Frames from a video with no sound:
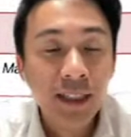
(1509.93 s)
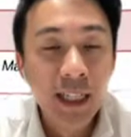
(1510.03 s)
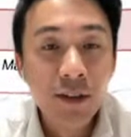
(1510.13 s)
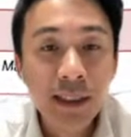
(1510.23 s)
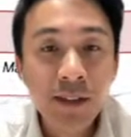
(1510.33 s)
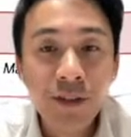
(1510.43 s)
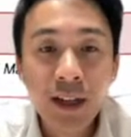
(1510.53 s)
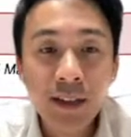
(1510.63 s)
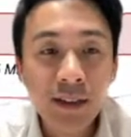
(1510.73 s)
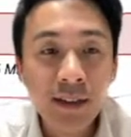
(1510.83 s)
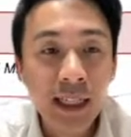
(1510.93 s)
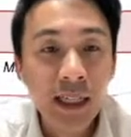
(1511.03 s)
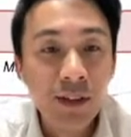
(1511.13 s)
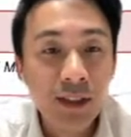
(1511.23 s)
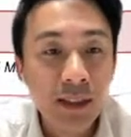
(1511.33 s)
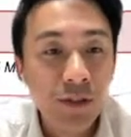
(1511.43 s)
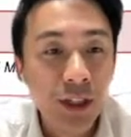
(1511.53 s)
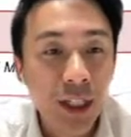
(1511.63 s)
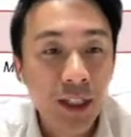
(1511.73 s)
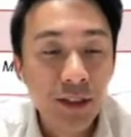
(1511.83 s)
DLC front, the daily leverage
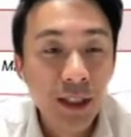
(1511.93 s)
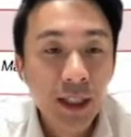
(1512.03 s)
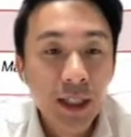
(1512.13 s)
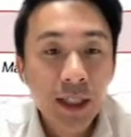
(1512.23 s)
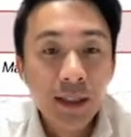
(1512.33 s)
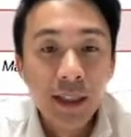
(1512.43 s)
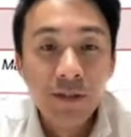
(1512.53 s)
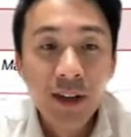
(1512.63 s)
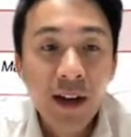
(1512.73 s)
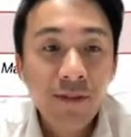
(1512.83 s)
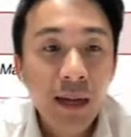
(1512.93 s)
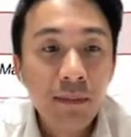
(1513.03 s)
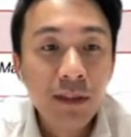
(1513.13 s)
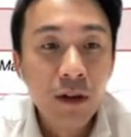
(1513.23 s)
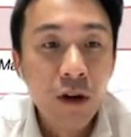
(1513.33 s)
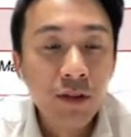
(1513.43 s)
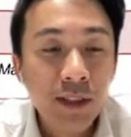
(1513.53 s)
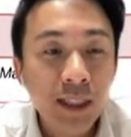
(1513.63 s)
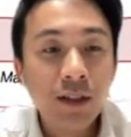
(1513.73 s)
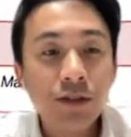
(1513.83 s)
certificates, the five times long
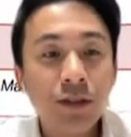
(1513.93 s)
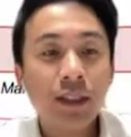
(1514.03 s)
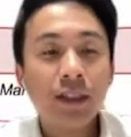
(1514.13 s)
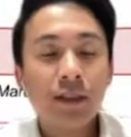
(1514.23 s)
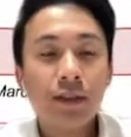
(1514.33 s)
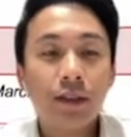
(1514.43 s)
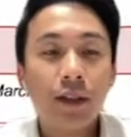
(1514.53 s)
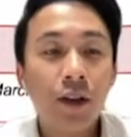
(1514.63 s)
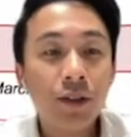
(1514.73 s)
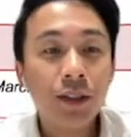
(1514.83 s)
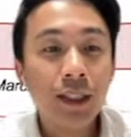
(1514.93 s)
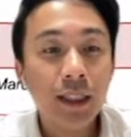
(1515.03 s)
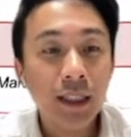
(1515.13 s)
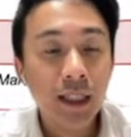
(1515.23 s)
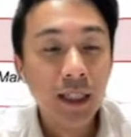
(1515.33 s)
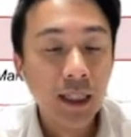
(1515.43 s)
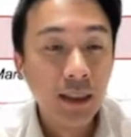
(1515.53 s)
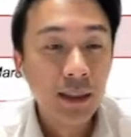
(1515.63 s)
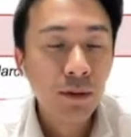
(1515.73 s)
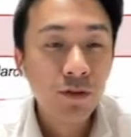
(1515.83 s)
DLCs on the uh,
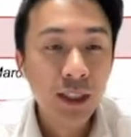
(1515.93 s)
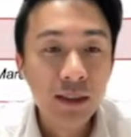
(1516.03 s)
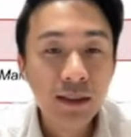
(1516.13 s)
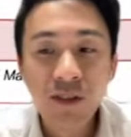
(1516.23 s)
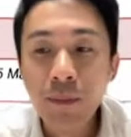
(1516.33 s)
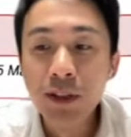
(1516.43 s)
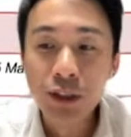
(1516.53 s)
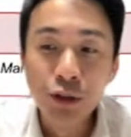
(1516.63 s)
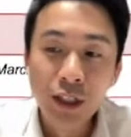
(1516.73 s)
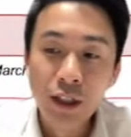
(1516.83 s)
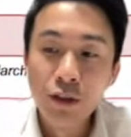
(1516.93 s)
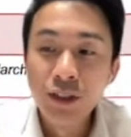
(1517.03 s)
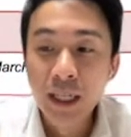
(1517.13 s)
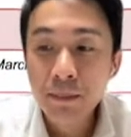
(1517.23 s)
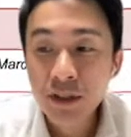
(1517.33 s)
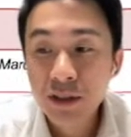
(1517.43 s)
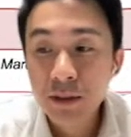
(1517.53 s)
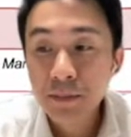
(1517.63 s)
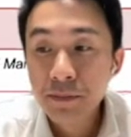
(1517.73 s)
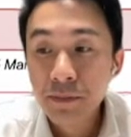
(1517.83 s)
some of these pharmaceutical names,
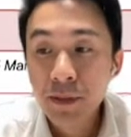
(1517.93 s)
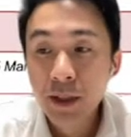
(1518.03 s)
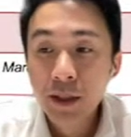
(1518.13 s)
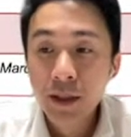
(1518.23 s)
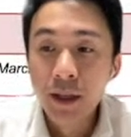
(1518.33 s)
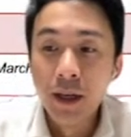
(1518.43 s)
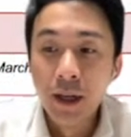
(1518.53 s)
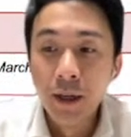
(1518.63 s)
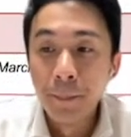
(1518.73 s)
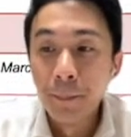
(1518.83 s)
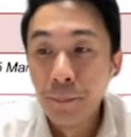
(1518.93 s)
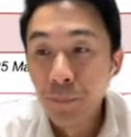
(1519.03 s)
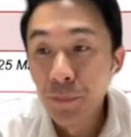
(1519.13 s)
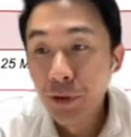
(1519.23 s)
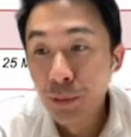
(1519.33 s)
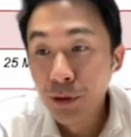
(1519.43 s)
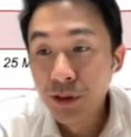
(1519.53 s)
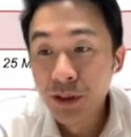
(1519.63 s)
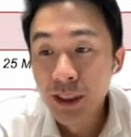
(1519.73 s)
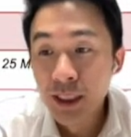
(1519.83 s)
um, you
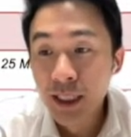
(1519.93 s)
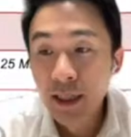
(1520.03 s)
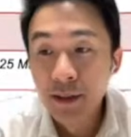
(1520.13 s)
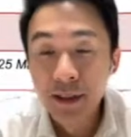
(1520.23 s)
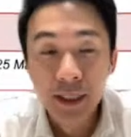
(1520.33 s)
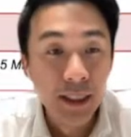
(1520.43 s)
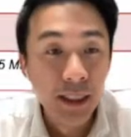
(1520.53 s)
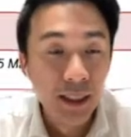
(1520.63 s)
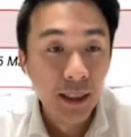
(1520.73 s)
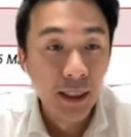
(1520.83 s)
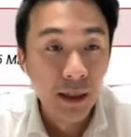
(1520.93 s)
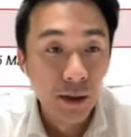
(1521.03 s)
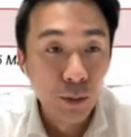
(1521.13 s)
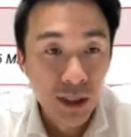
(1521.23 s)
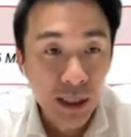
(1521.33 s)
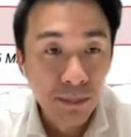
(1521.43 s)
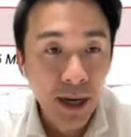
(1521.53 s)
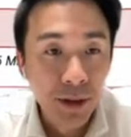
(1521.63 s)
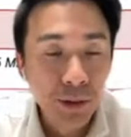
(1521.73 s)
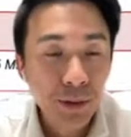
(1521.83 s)
would see that the uh, WuXi
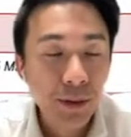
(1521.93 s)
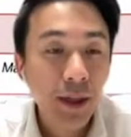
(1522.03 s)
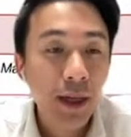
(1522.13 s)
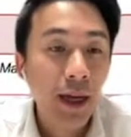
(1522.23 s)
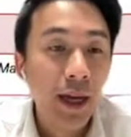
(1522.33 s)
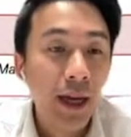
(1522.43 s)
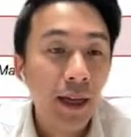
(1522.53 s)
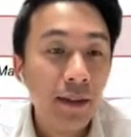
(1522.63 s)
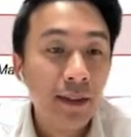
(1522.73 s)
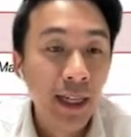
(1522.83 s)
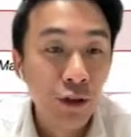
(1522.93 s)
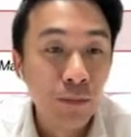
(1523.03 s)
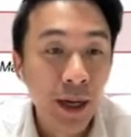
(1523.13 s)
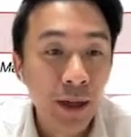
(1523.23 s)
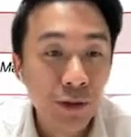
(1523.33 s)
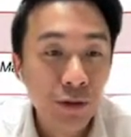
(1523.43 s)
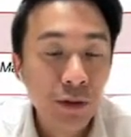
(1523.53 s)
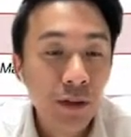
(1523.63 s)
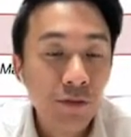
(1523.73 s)
Bio and Sinobio,